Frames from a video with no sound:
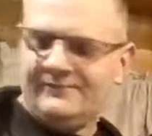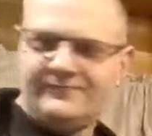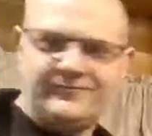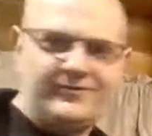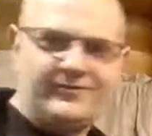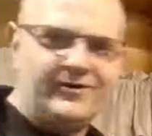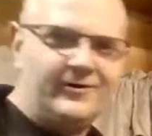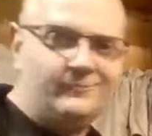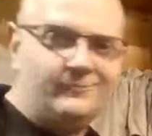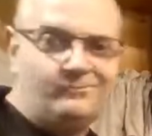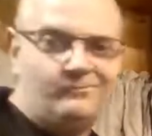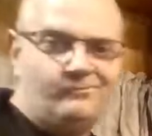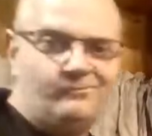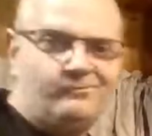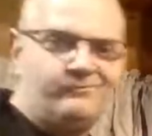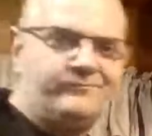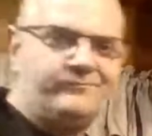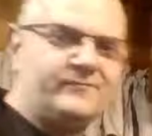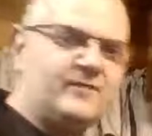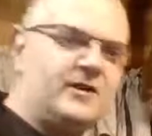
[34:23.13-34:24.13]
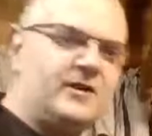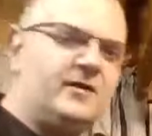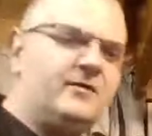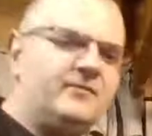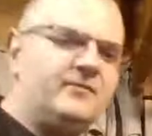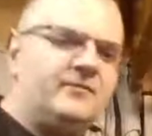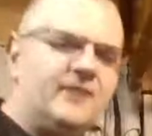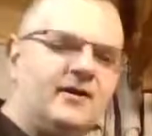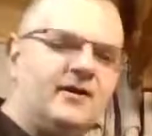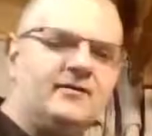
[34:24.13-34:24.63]
So,
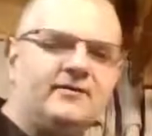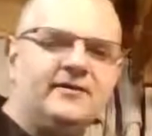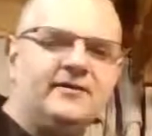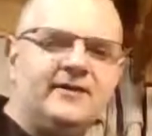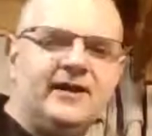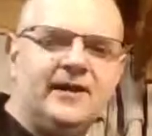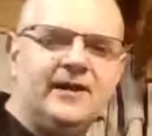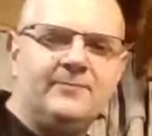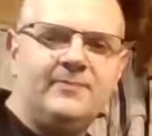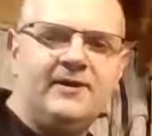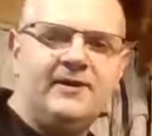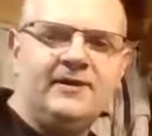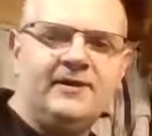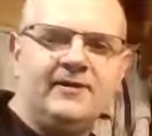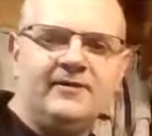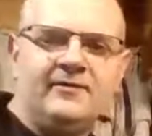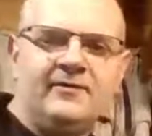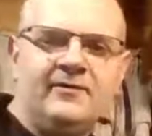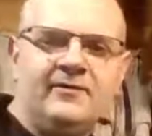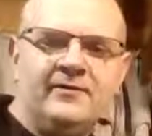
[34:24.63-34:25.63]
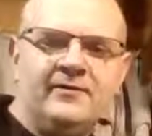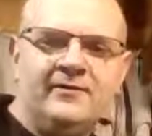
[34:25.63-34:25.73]
hell, you can't beat it.